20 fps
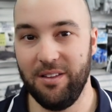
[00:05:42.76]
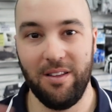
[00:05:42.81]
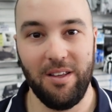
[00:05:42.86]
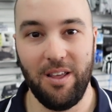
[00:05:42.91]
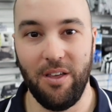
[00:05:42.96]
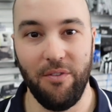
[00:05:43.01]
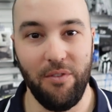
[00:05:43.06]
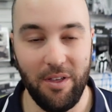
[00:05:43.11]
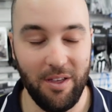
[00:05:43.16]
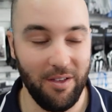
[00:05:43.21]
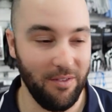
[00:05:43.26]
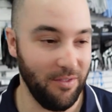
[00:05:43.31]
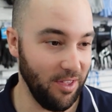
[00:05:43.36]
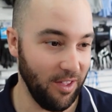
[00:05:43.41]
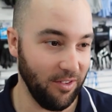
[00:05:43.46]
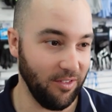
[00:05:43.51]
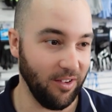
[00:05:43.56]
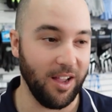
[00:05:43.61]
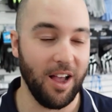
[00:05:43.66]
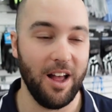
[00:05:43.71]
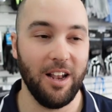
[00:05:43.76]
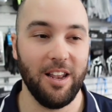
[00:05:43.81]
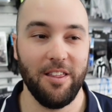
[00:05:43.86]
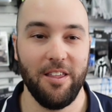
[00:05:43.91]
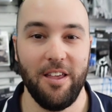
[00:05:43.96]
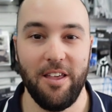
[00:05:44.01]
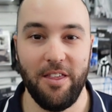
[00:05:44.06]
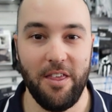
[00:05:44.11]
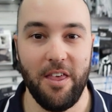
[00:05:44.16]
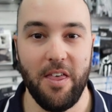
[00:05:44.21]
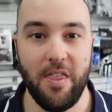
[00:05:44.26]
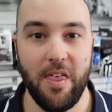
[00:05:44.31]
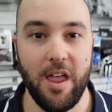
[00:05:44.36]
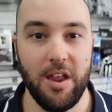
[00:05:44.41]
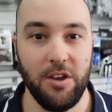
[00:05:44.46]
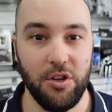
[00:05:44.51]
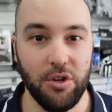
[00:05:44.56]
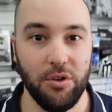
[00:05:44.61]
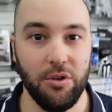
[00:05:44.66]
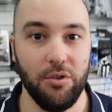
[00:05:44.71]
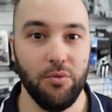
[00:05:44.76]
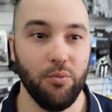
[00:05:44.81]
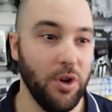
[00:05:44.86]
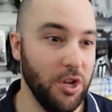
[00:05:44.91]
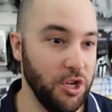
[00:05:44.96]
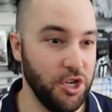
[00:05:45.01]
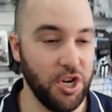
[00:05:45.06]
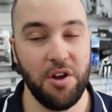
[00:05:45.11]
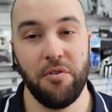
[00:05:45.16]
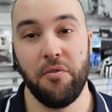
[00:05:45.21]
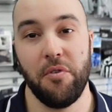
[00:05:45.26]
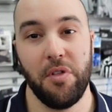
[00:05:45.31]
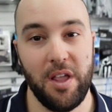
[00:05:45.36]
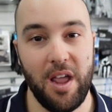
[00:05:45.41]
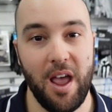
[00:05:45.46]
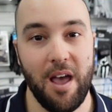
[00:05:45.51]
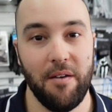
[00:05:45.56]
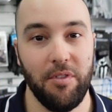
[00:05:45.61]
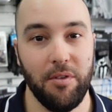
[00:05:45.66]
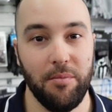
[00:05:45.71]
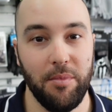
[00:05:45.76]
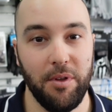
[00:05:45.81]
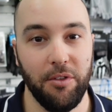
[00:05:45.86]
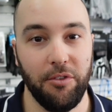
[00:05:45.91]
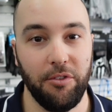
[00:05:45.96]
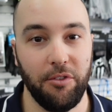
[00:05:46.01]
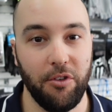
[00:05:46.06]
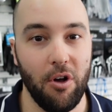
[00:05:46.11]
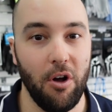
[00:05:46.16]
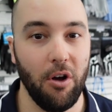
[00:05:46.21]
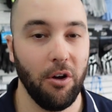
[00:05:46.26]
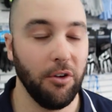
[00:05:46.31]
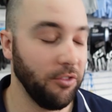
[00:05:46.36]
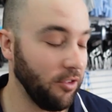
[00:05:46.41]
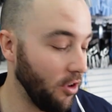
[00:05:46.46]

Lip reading: if there's a color there that they do, we generally have them in stock.